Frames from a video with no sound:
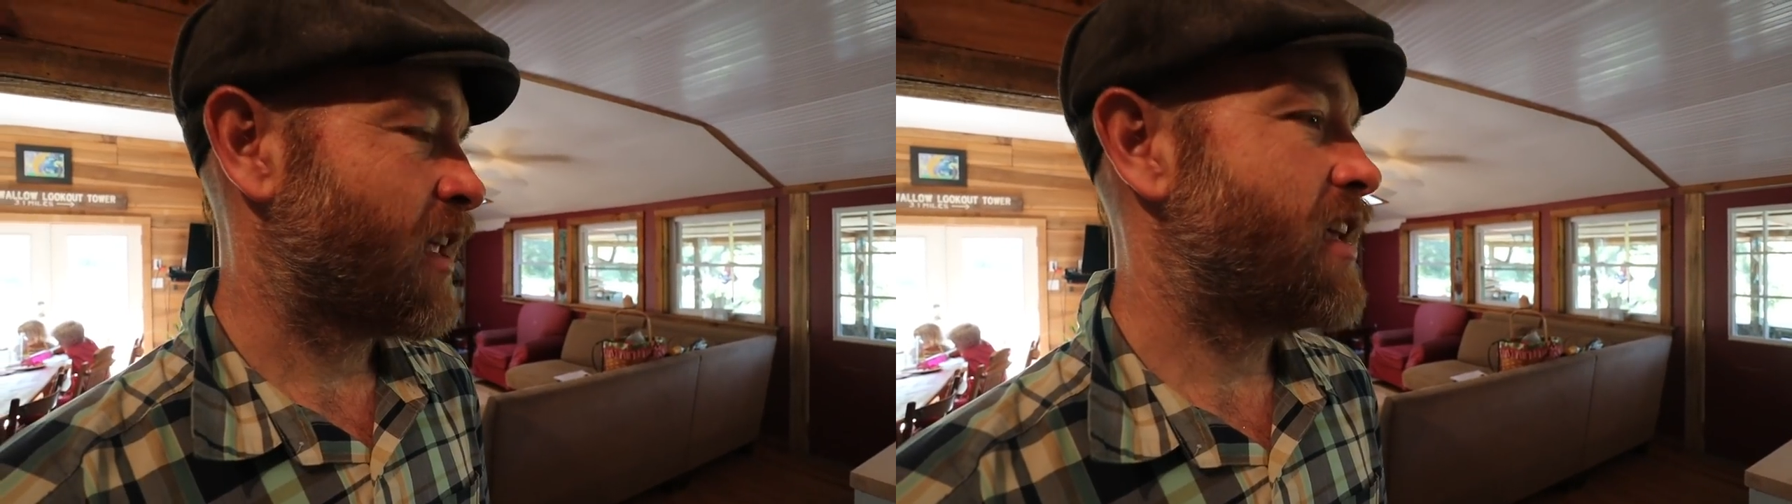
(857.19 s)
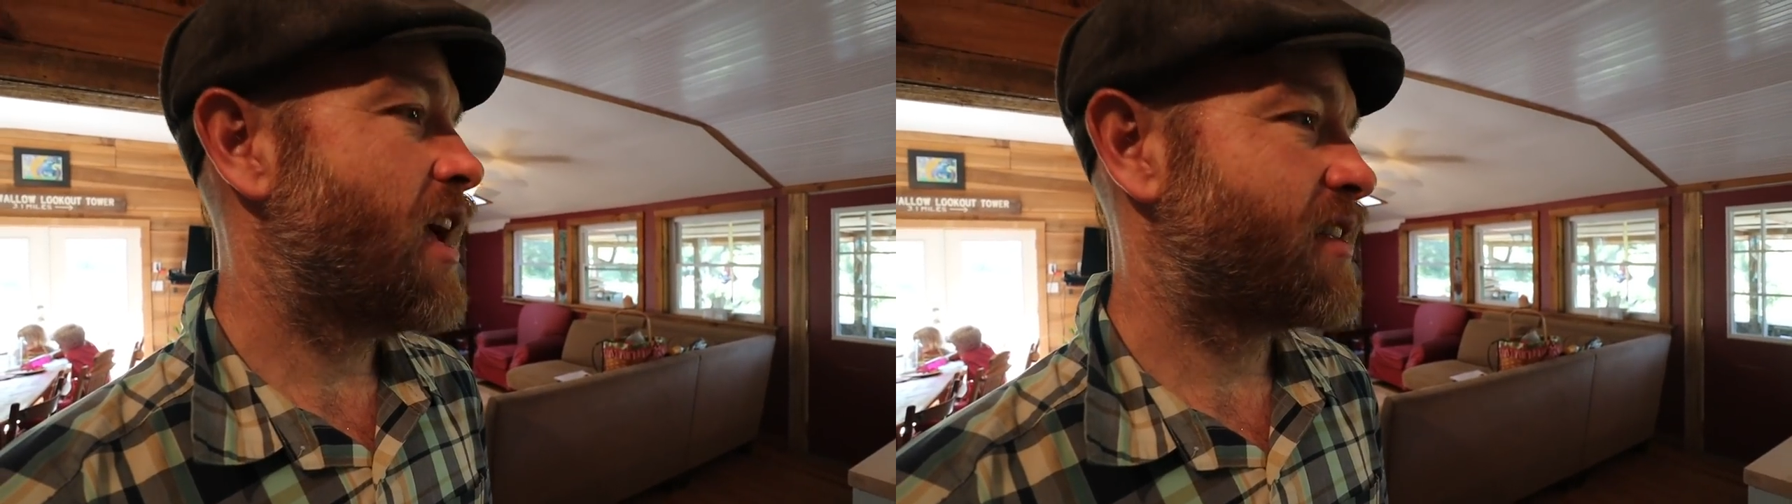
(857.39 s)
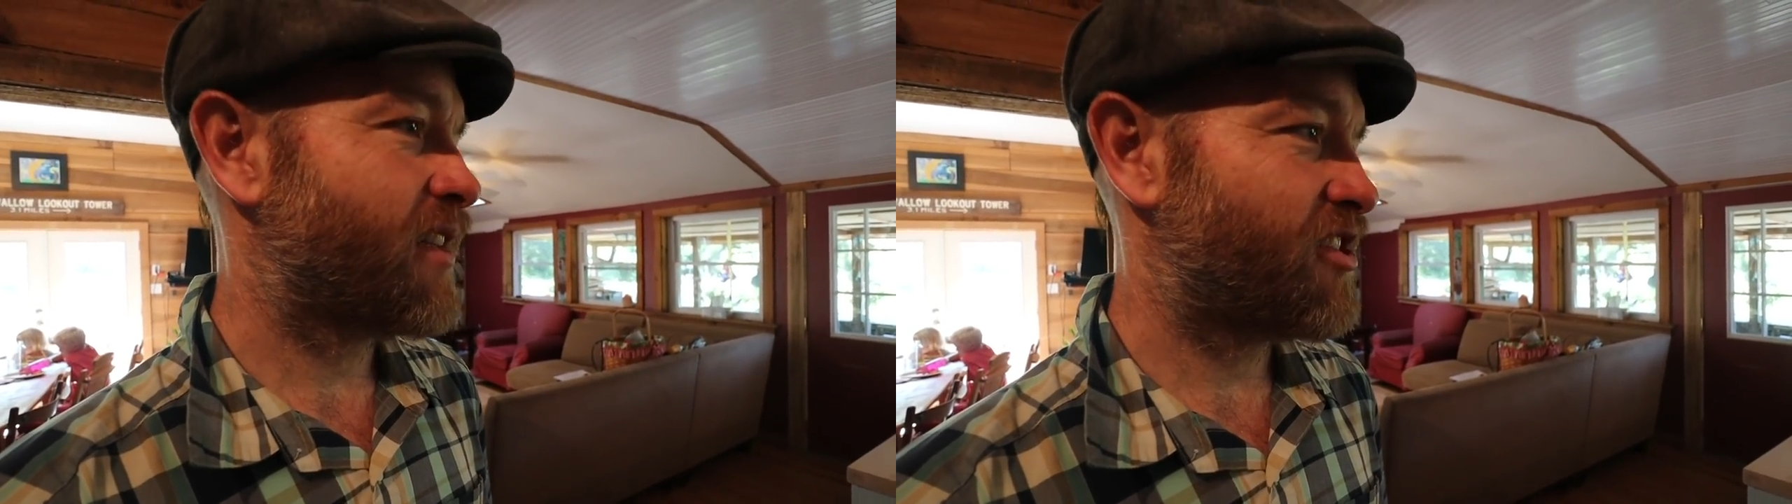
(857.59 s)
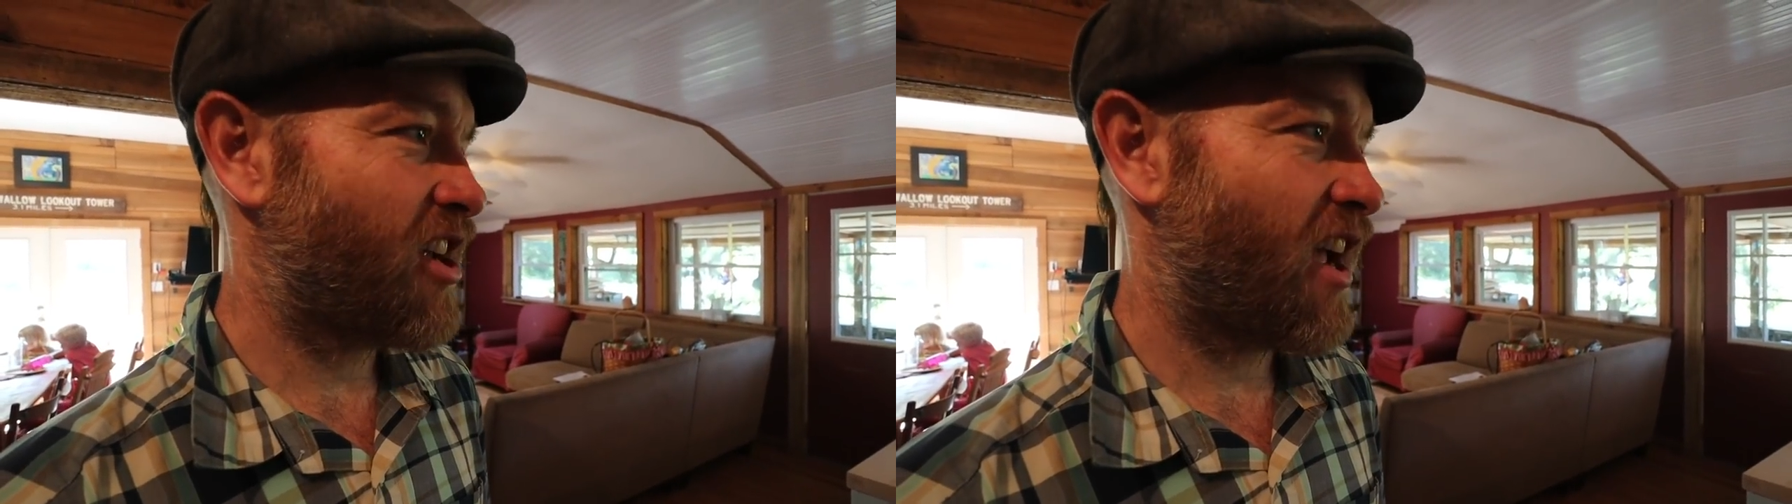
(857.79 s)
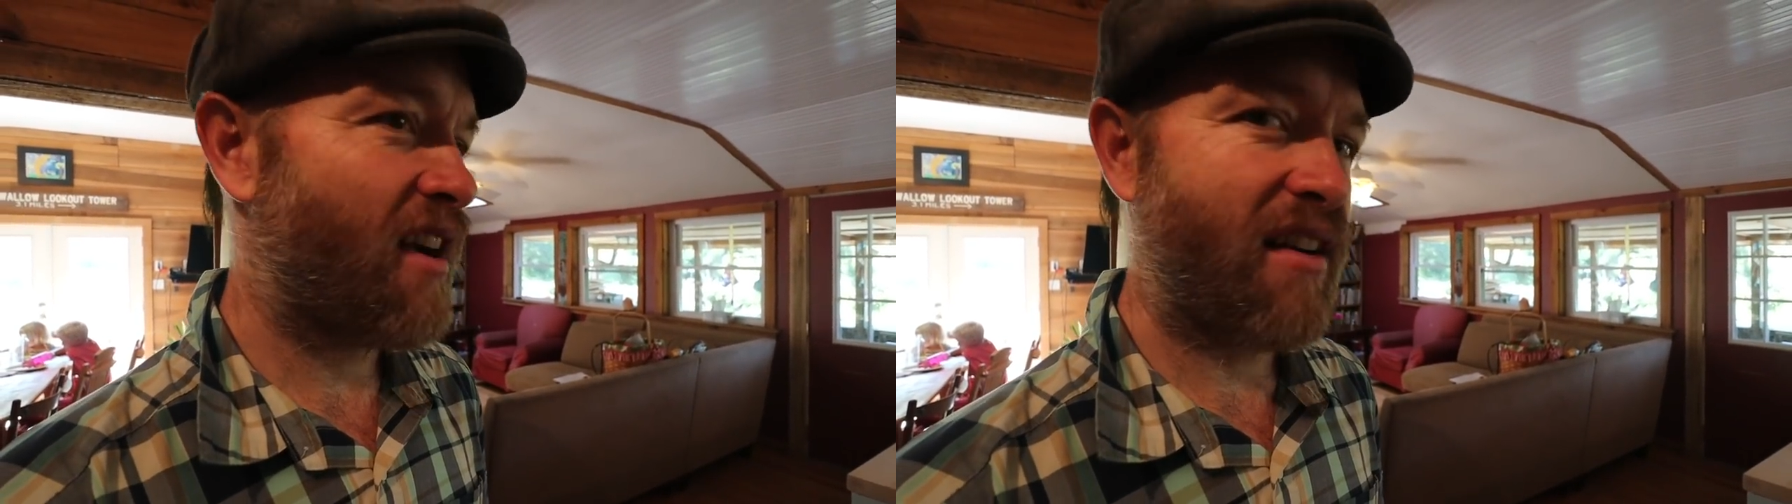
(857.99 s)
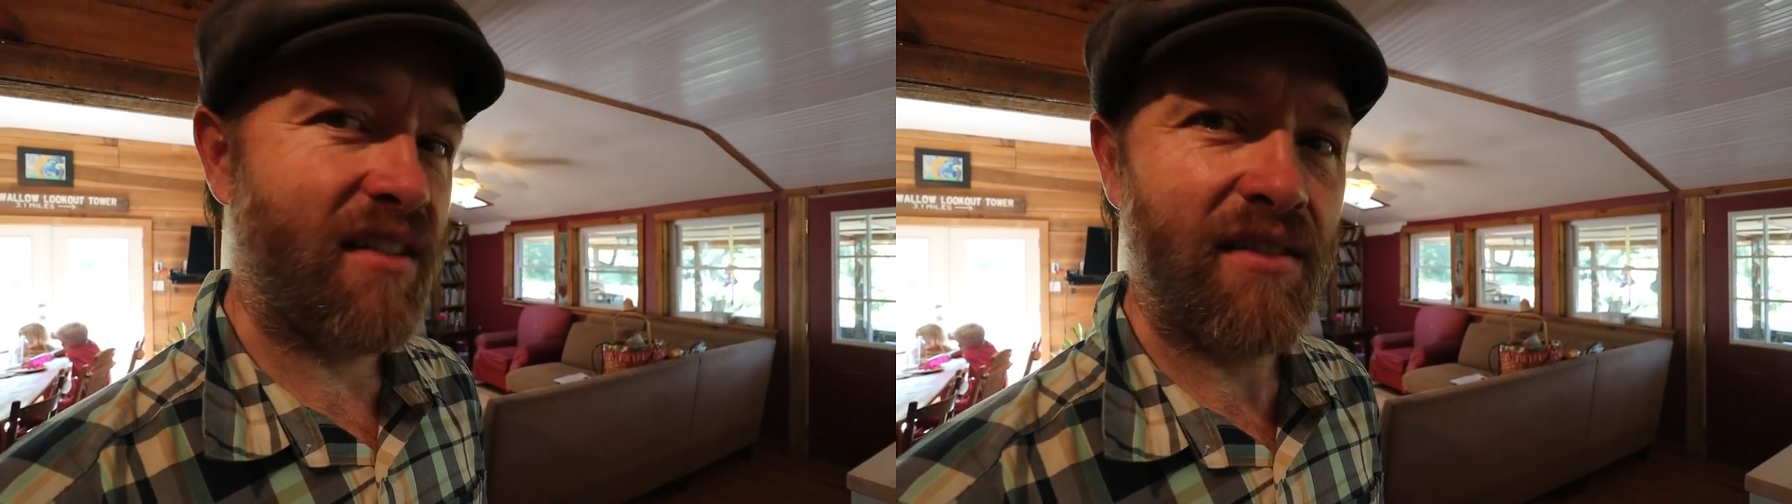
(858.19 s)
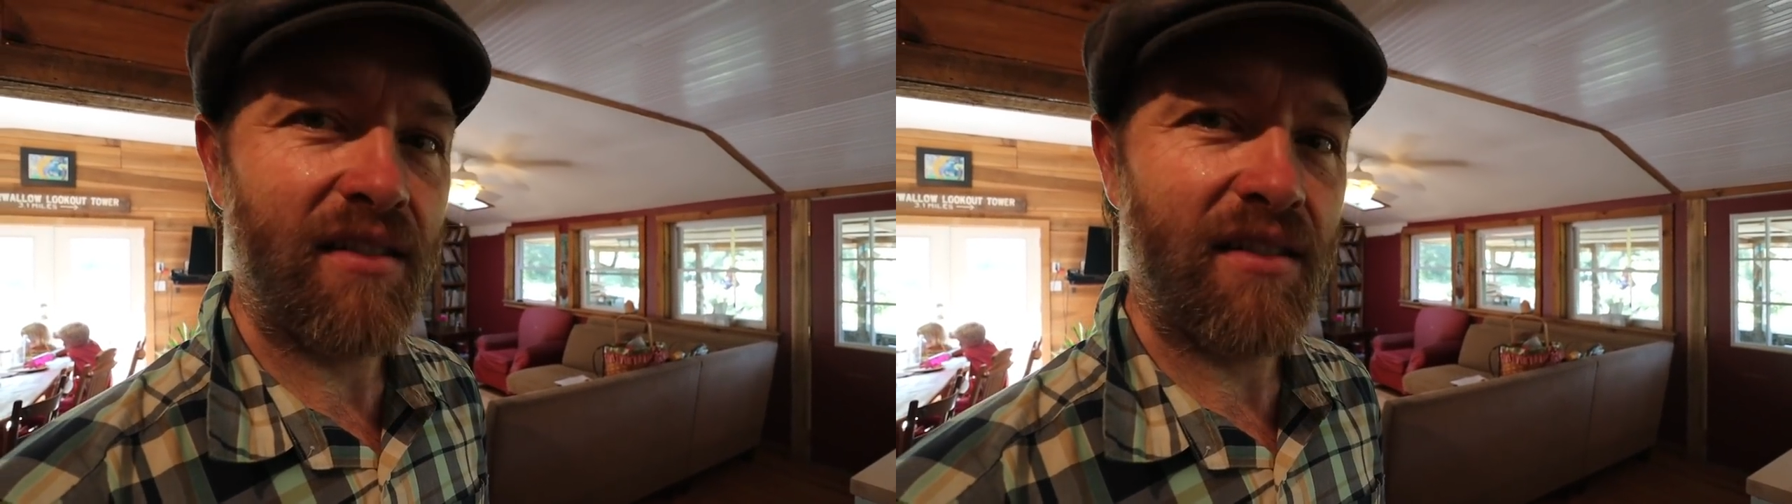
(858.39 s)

Yes, a chair.